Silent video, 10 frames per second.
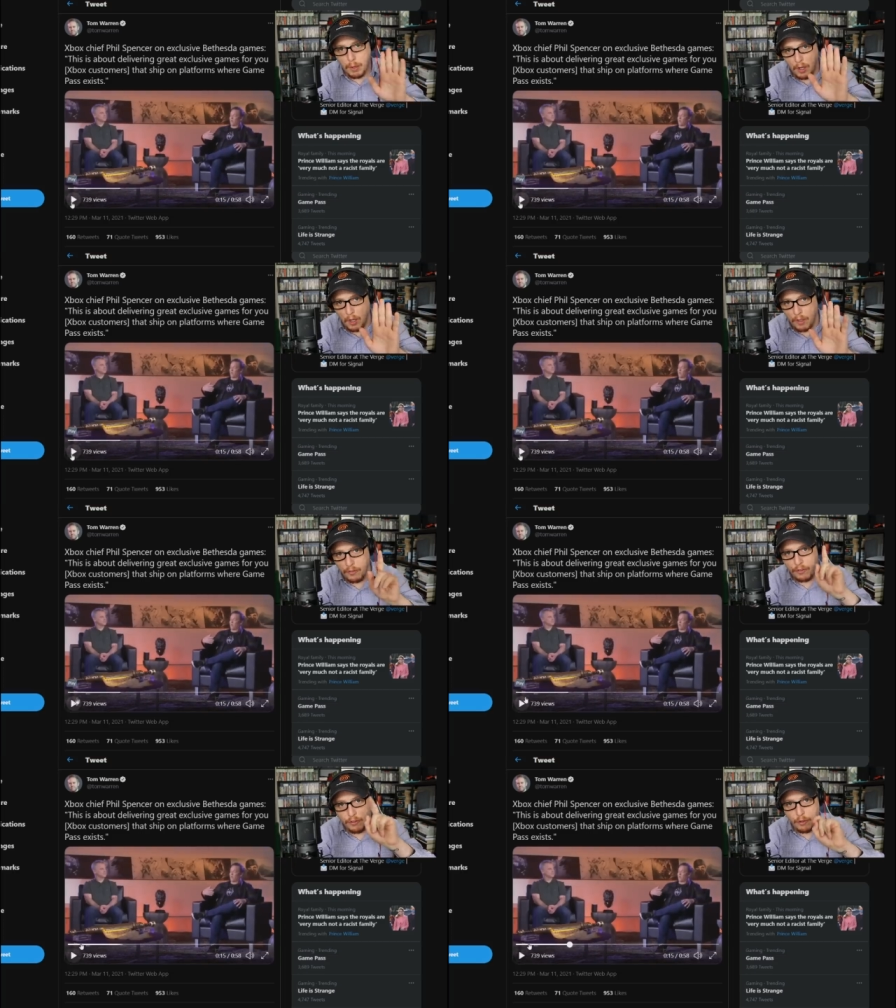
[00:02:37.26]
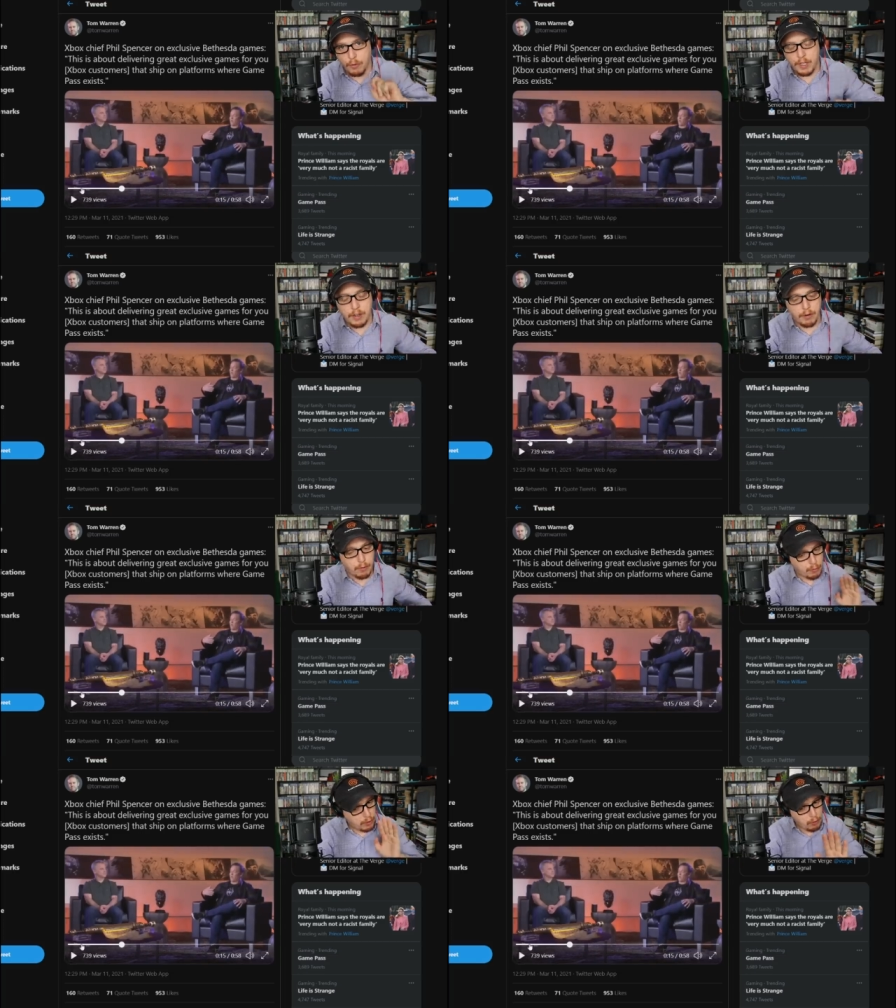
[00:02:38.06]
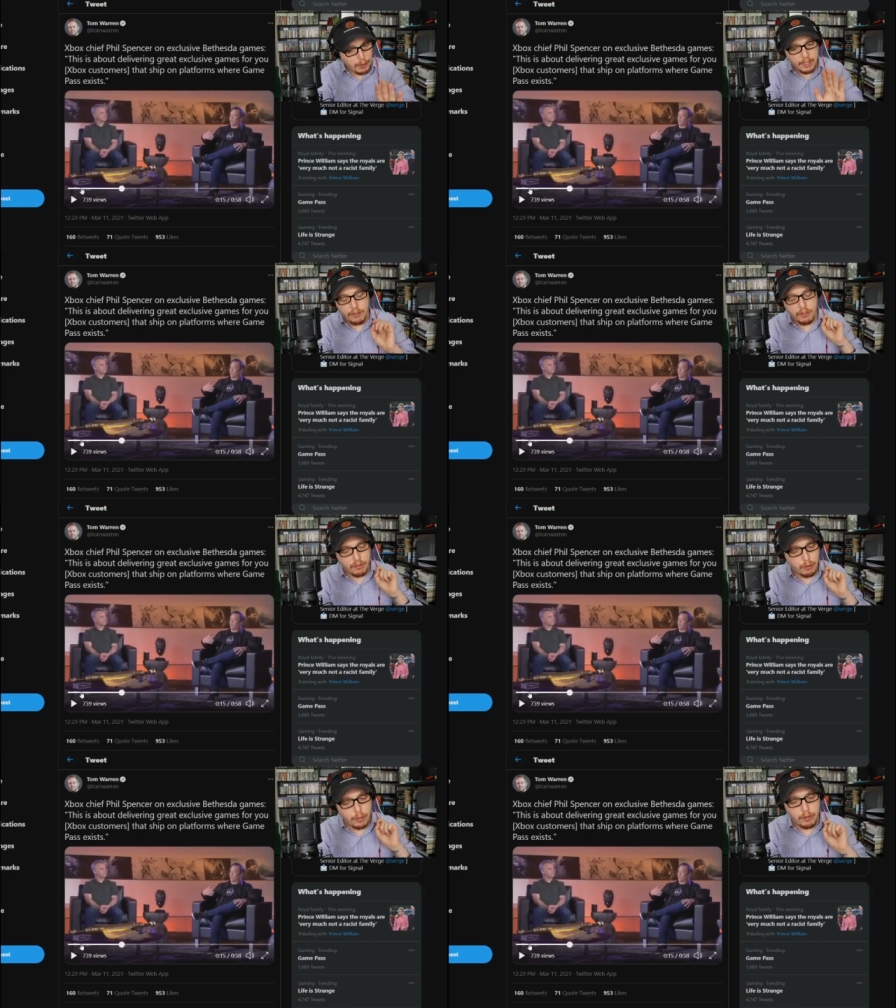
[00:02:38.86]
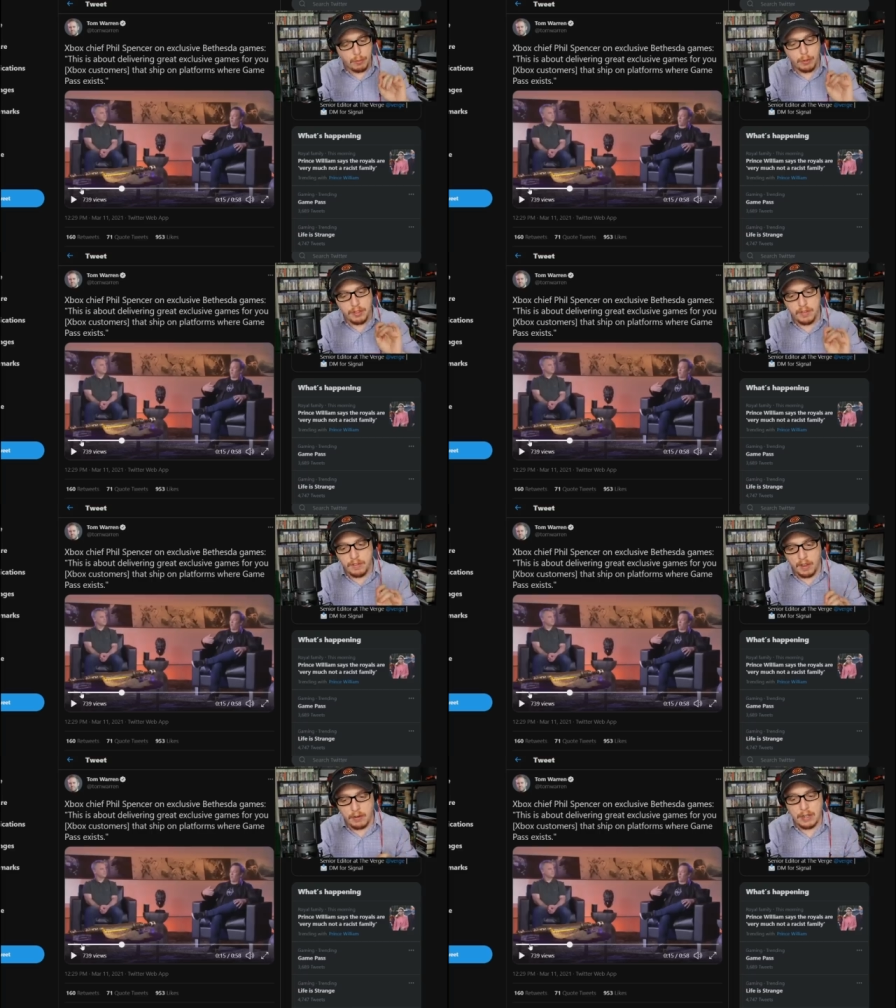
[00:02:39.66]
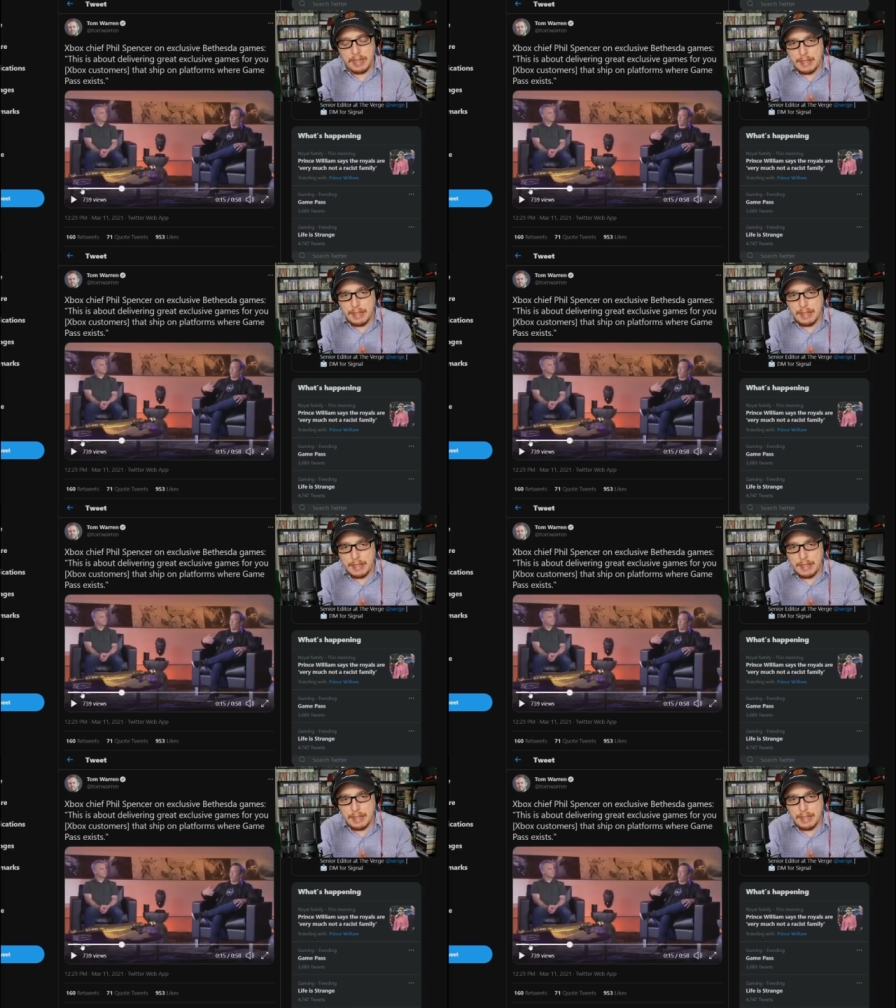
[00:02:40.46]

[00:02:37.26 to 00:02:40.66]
Pause. So here, real quick, it's just quick to point this out.